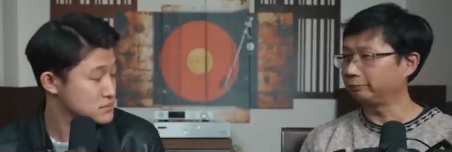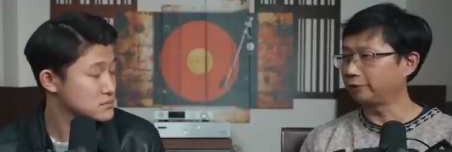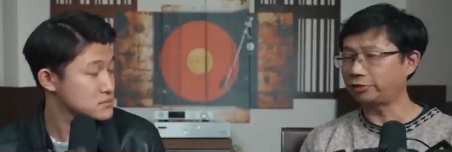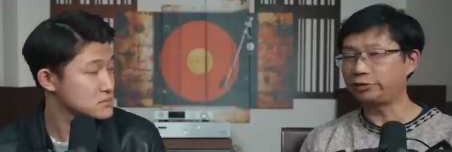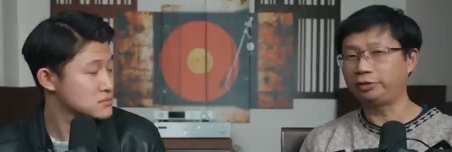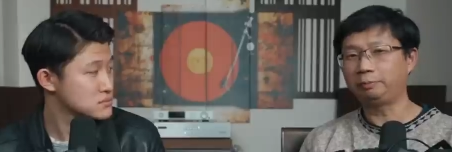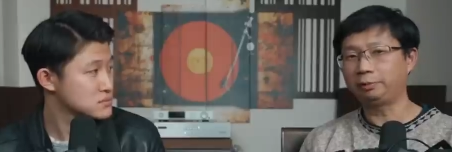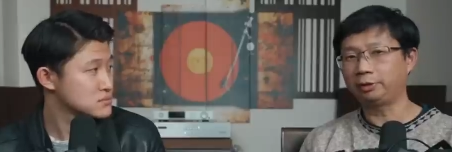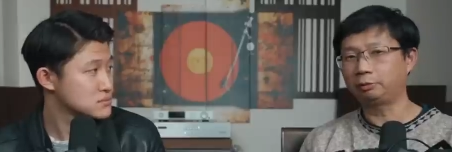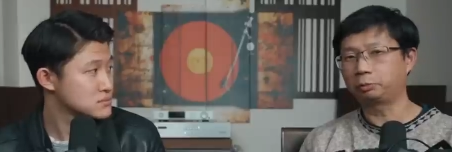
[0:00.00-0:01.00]
Speaker 1: that CD
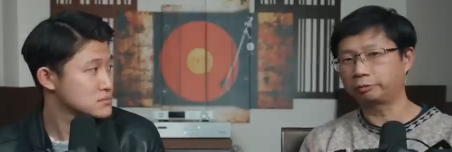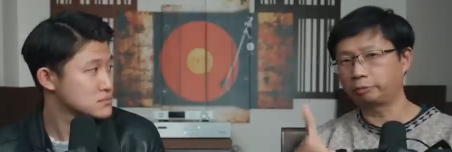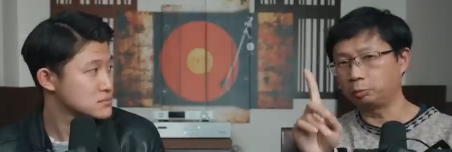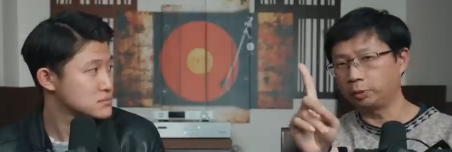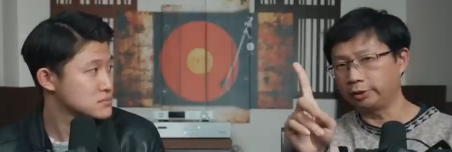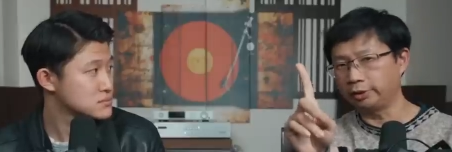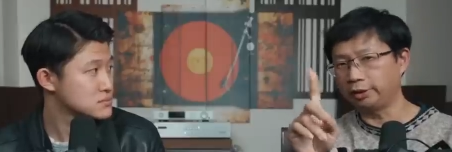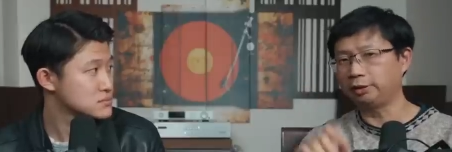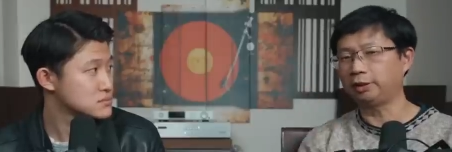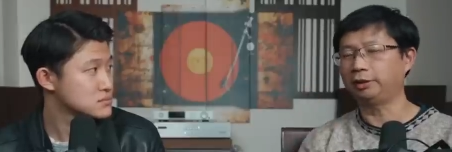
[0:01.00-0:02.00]
player worked for one
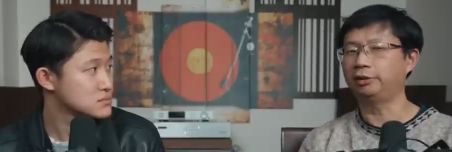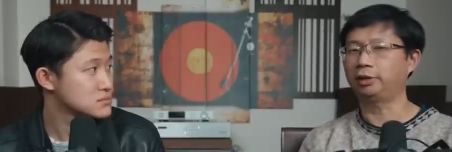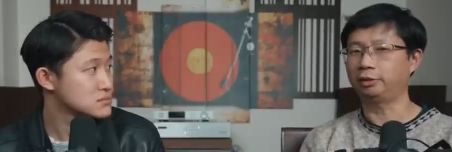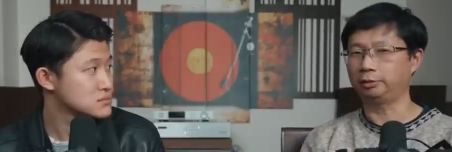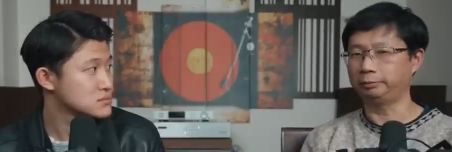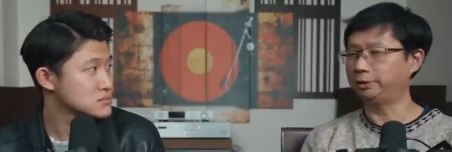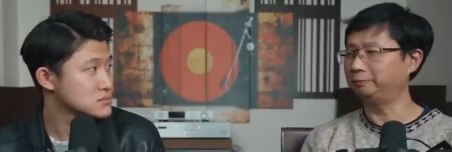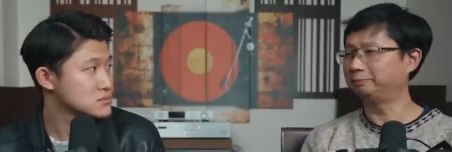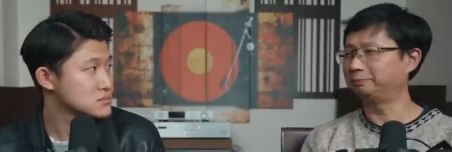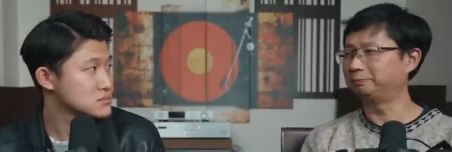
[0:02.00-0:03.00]
day and died on me.
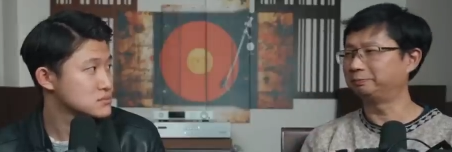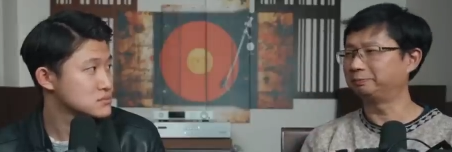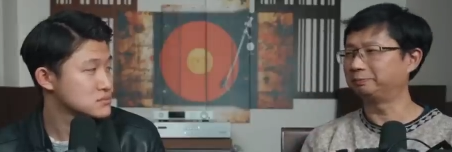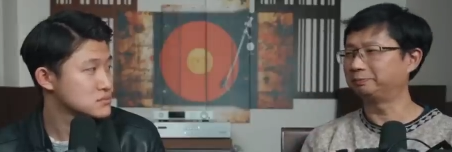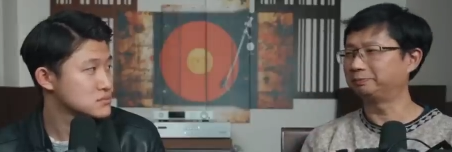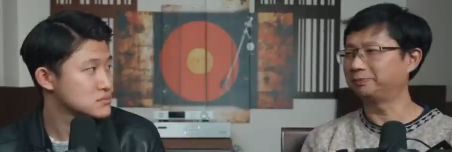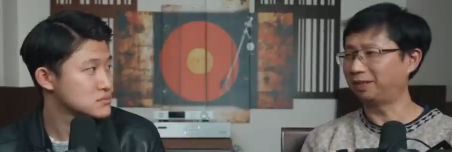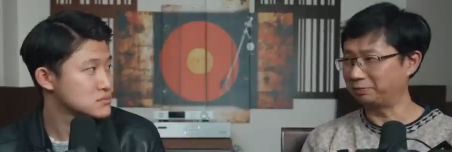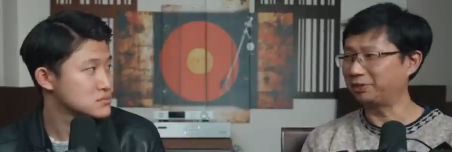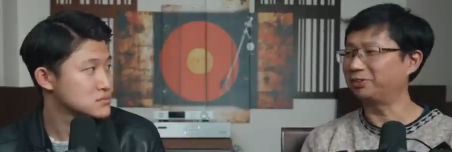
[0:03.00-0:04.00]

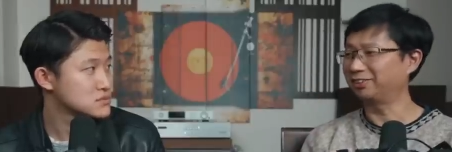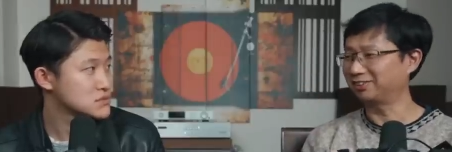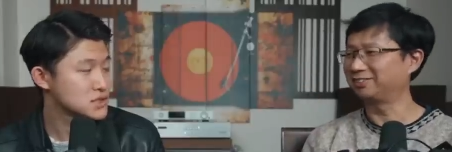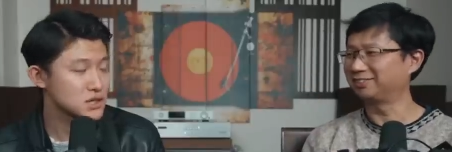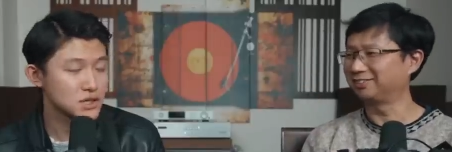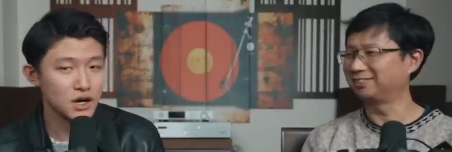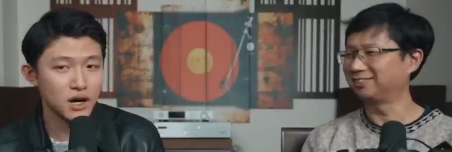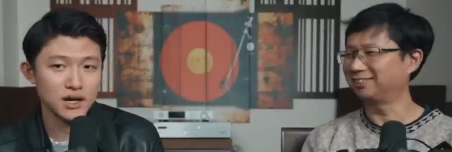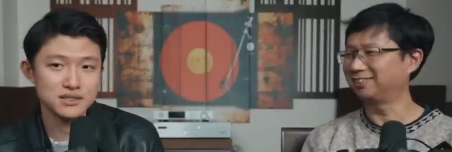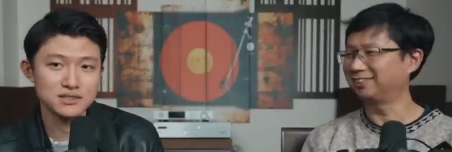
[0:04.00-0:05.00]
I'm serious.
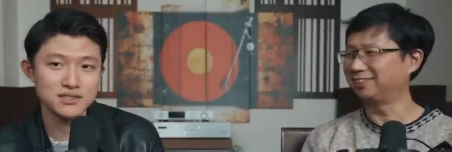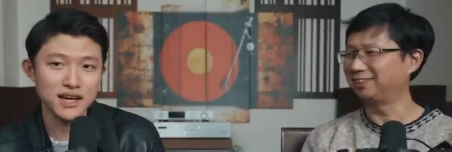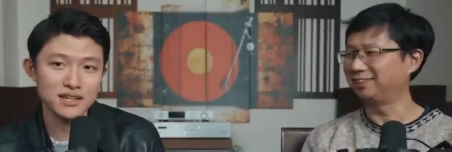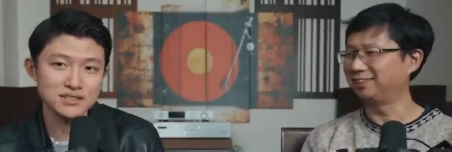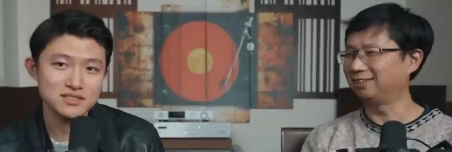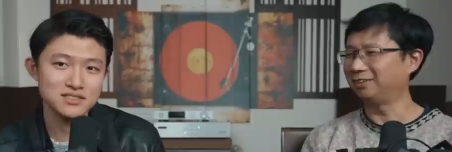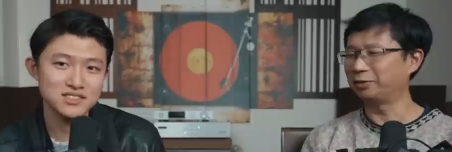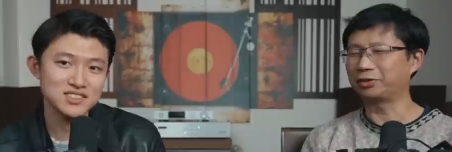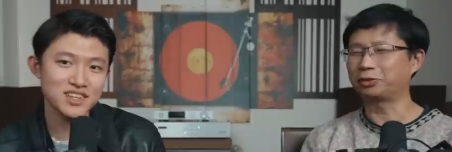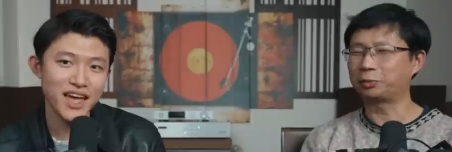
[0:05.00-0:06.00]
Speaker 2: God that's
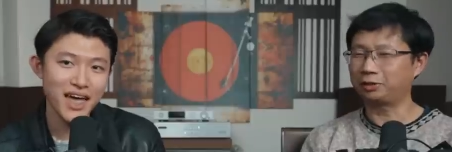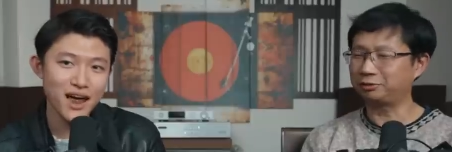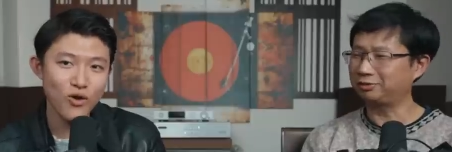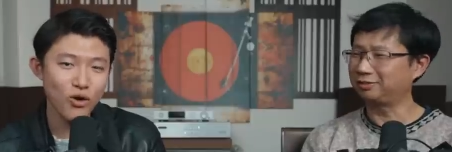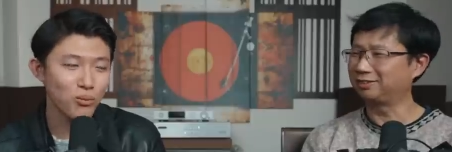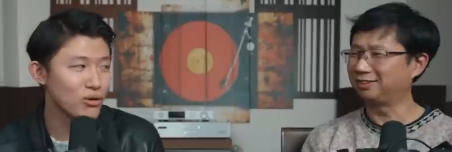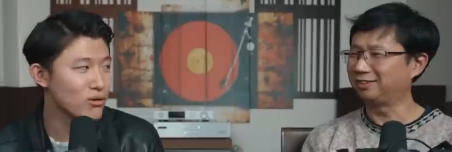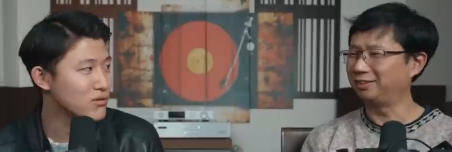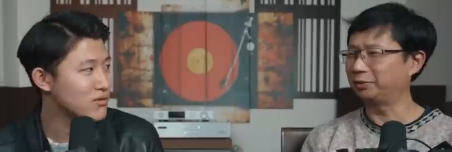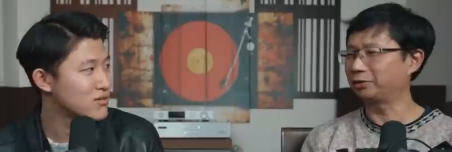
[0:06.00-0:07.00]
it was a 12,
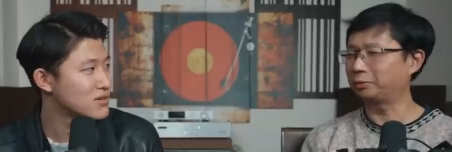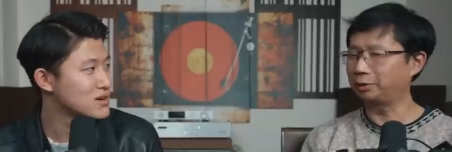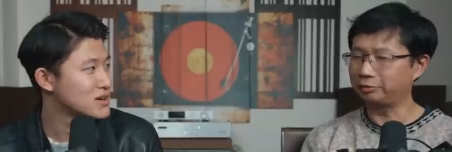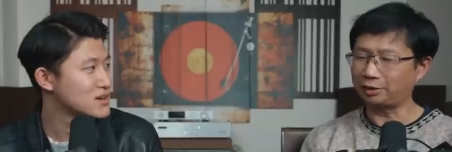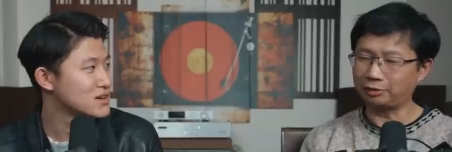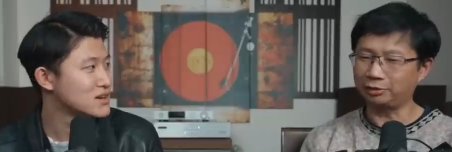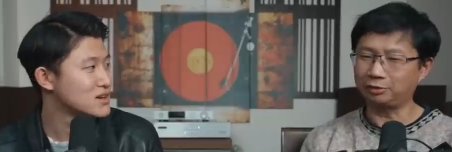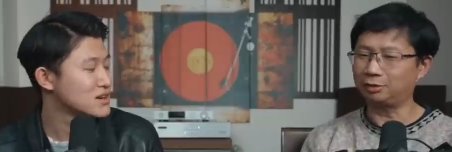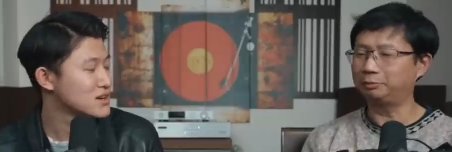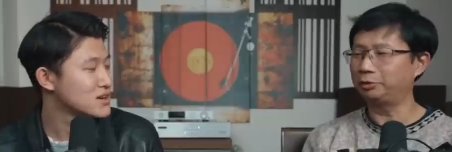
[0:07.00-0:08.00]
Speaker 1: terrible. It was a twelve thousand
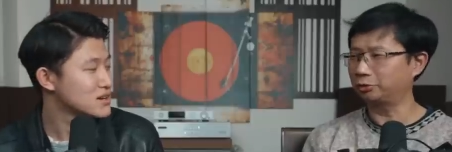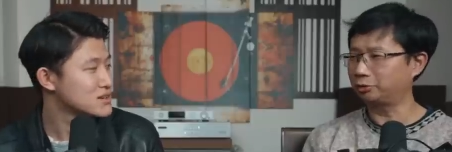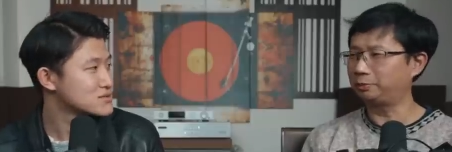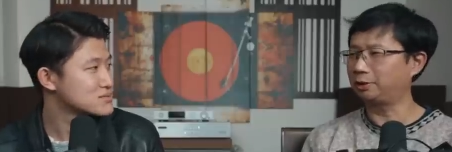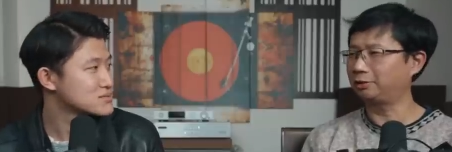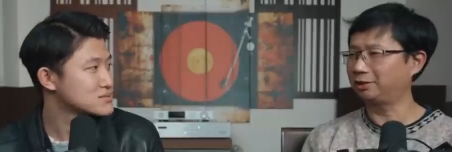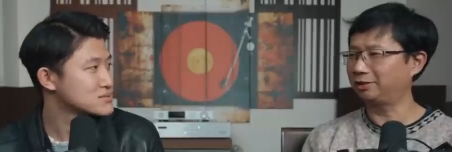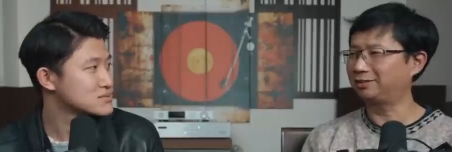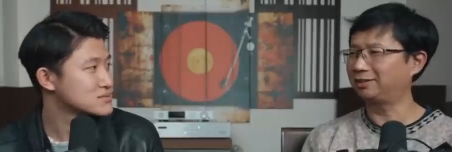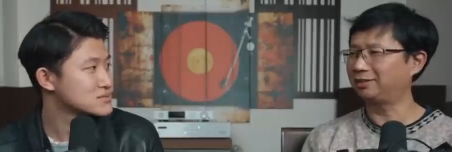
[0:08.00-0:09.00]
dollar Musical
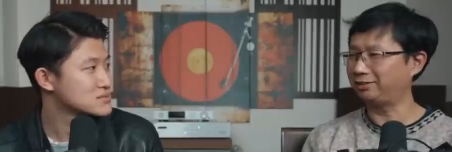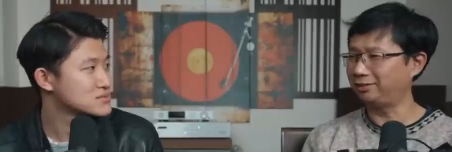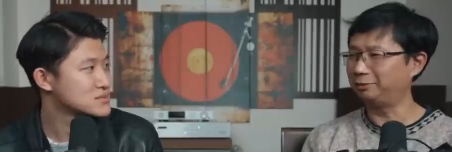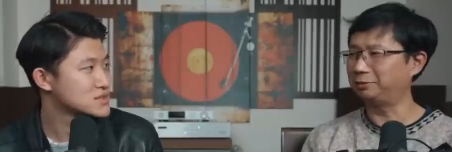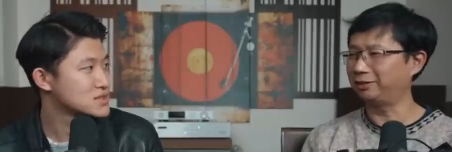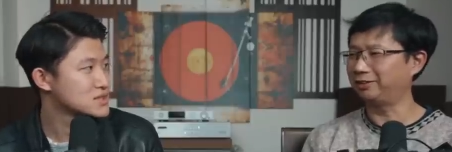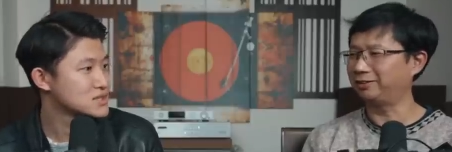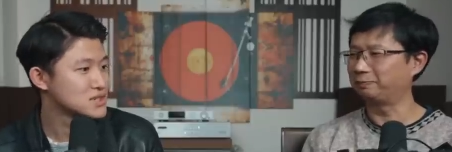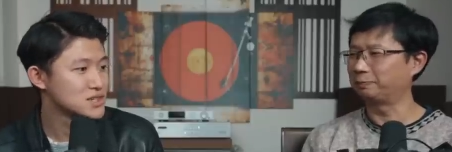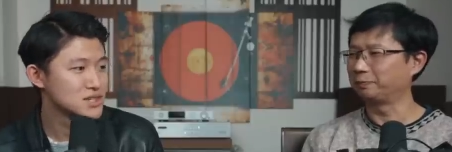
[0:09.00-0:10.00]
Paradise CD player.